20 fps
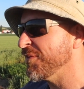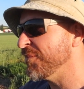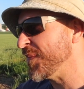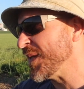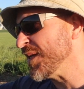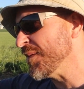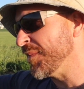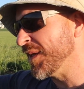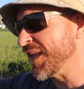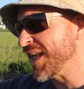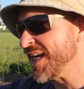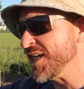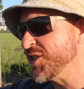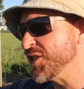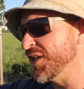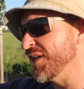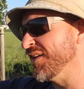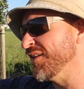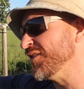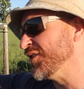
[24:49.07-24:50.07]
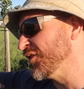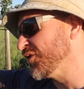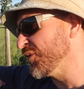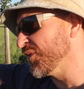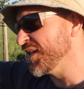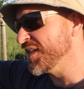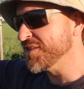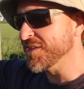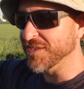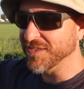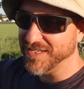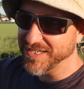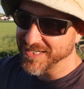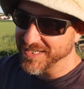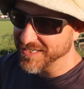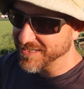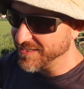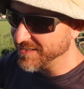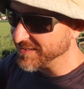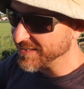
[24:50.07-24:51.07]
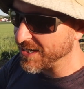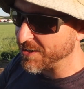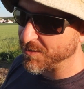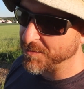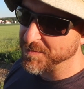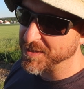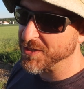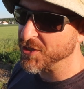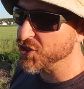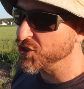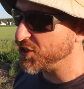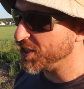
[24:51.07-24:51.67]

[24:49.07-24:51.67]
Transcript: I've been to Malaysia just recently, and now I'm in the